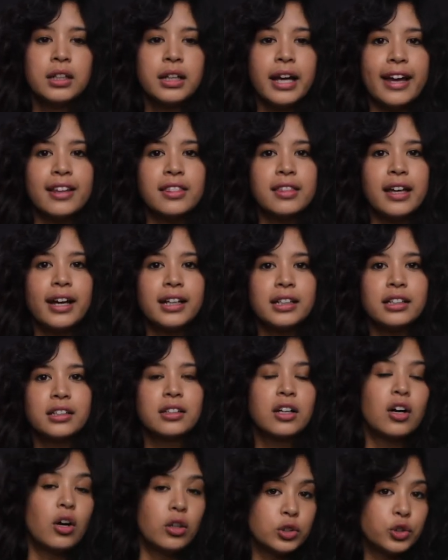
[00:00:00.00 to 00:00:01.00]
And
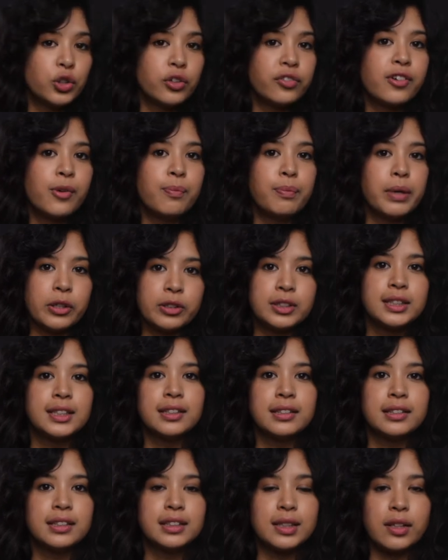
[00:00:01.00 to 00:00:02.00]
that culture of
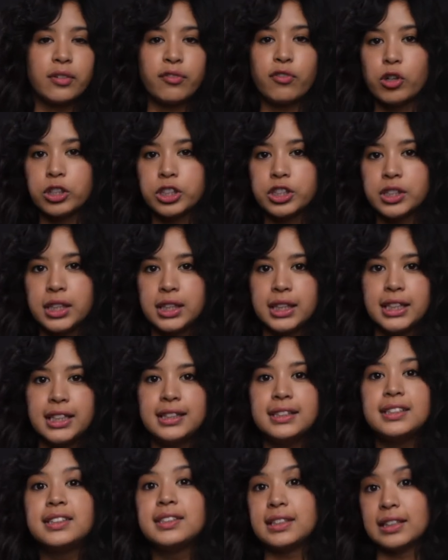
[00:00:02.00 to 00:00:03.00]
comparison is
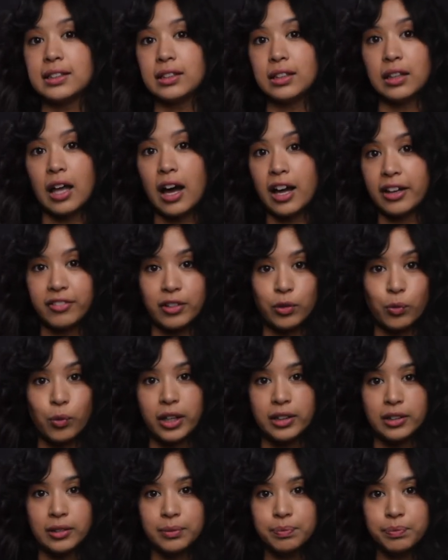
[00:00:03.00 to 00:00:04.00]
unfortunately still alive and
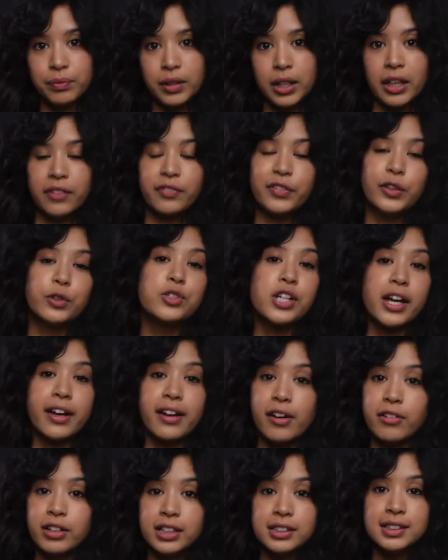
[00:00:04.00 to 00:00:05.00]
well. If you check
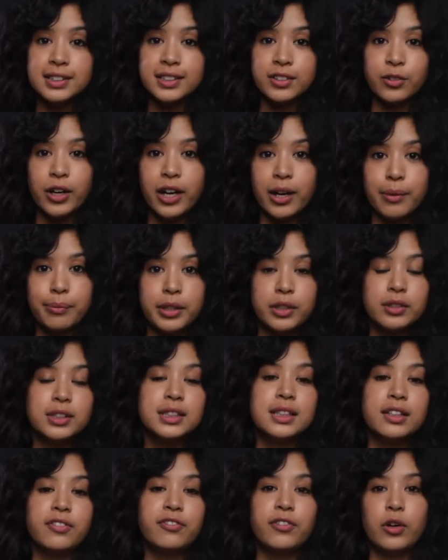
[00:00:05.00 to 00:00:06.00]
out Instagram, you'll
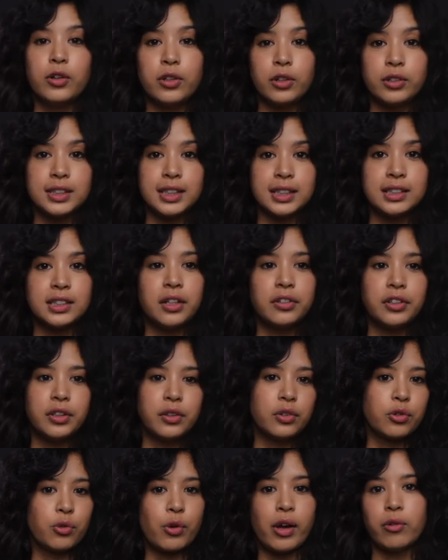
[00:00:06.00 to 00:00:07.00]
see photos that tell
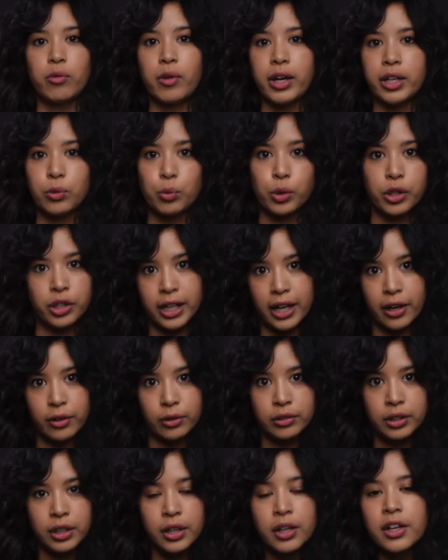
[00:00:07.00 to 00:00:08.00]
you the right way to work
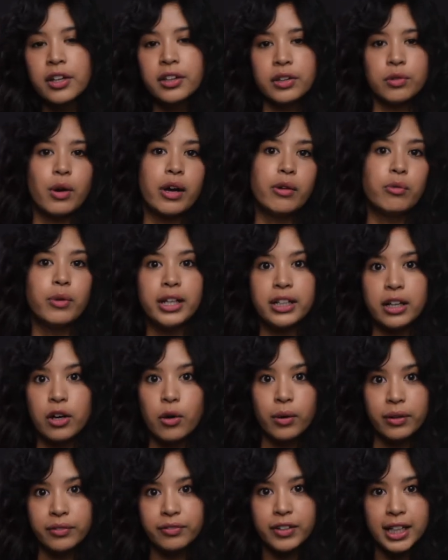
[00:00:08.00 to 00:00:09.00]
out, the right way to
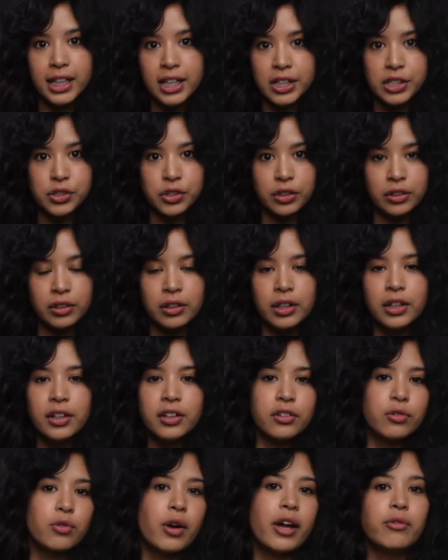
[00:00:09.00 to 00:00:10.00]
go on vacation,
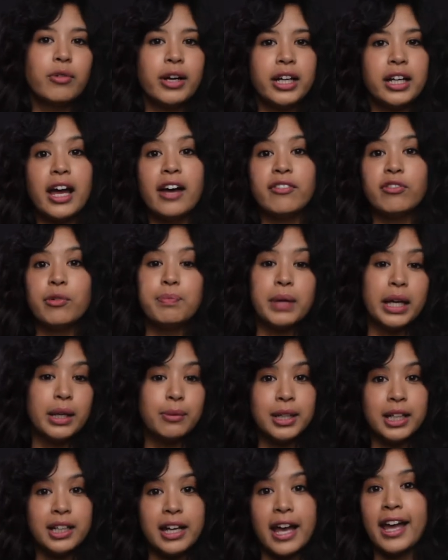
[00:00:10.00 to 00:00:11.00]
the right way to have a
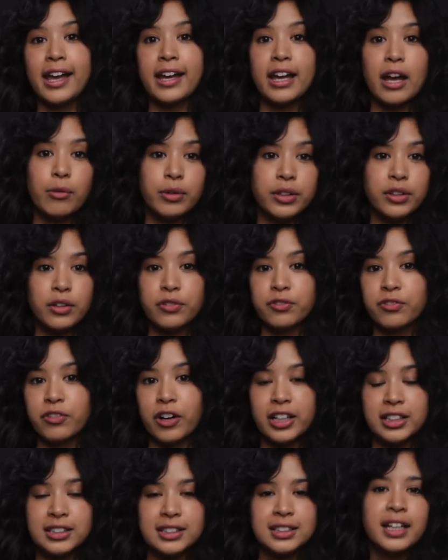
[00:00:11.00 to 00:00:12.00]
baby, to hang out with your
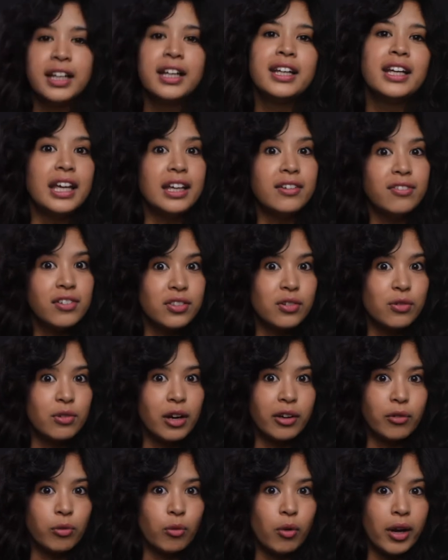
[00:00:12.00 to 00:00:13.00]
friends, even the
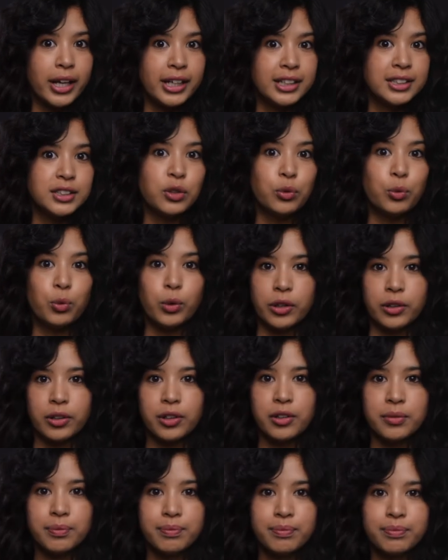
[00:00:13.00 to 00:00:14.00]
right way to
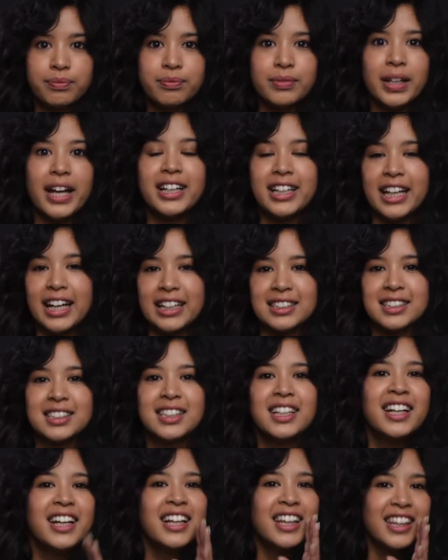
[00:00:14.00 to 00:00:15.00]
work. And yes,
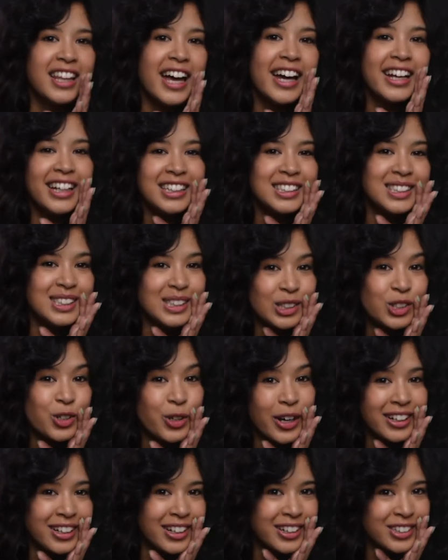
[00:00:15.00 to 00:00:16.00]
that is the
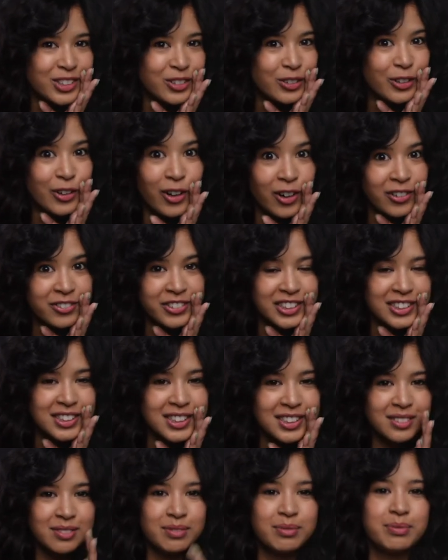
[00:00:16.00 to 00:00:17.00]
Trendhunter
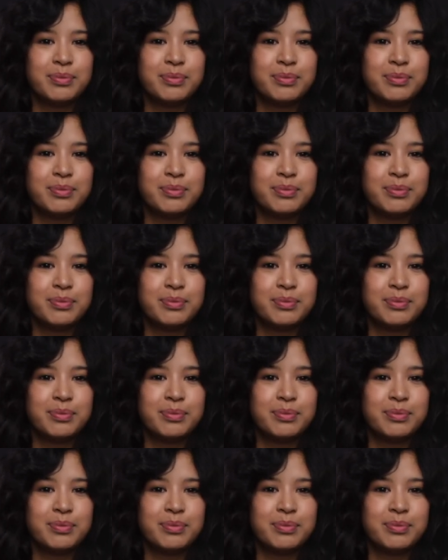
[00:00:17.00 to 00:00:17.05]
office.